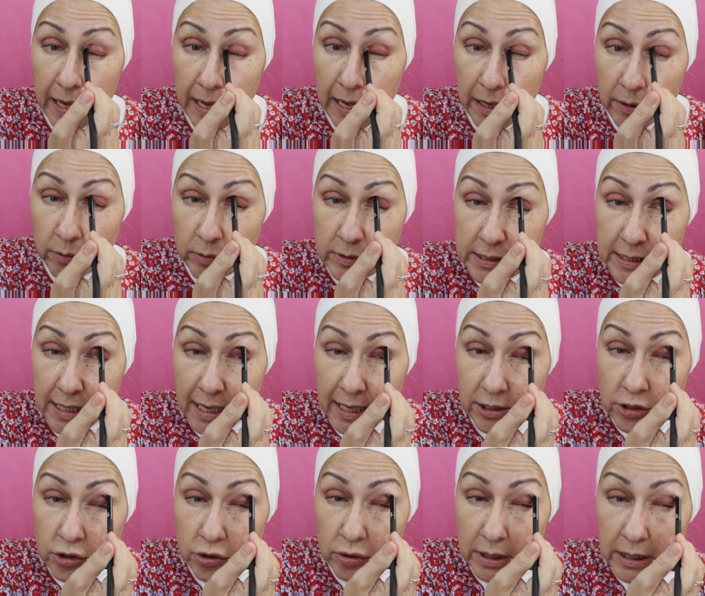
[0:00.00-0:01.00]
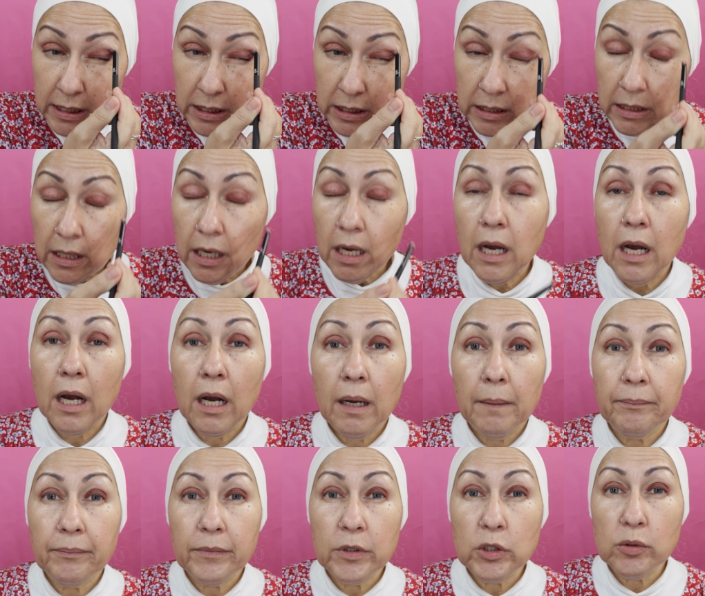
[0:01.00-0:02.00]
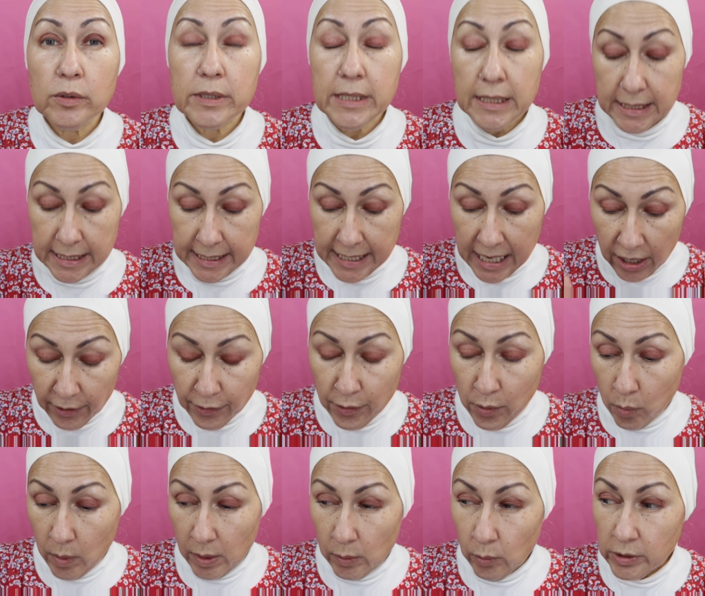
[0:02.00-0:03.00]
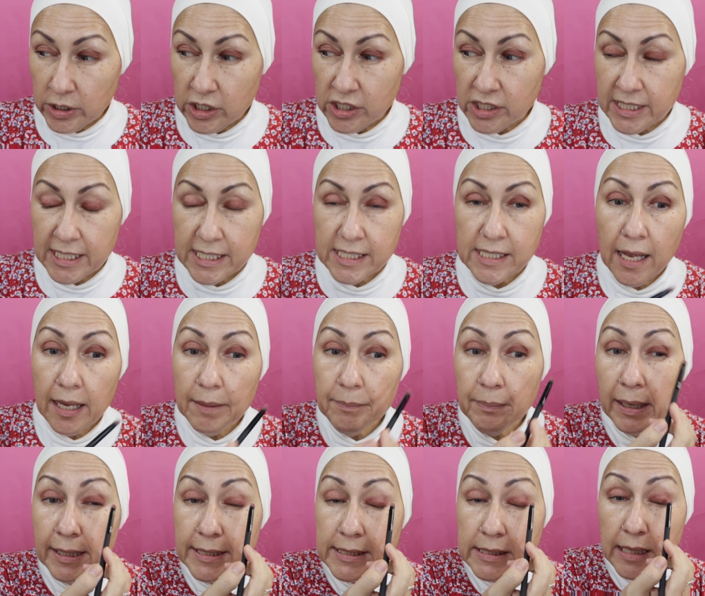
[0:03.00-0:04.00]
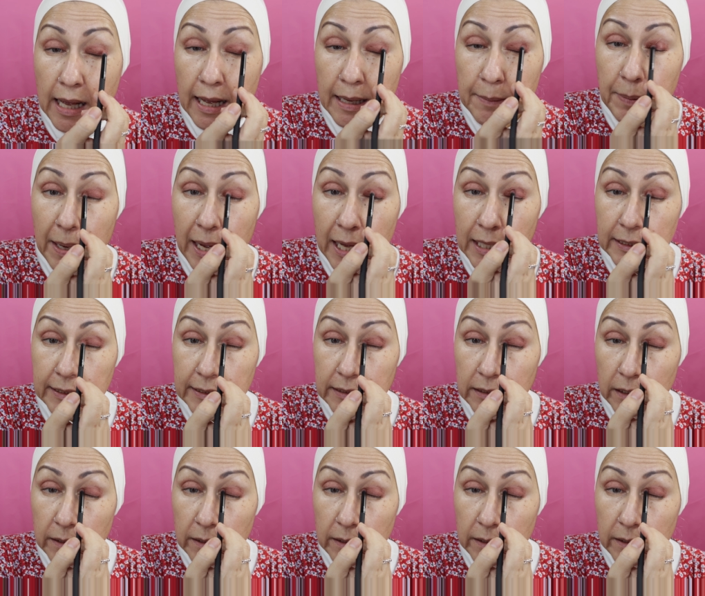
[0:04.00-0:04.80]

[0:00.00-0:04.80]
I was actually um, using the other one, which is the side-by-side palette.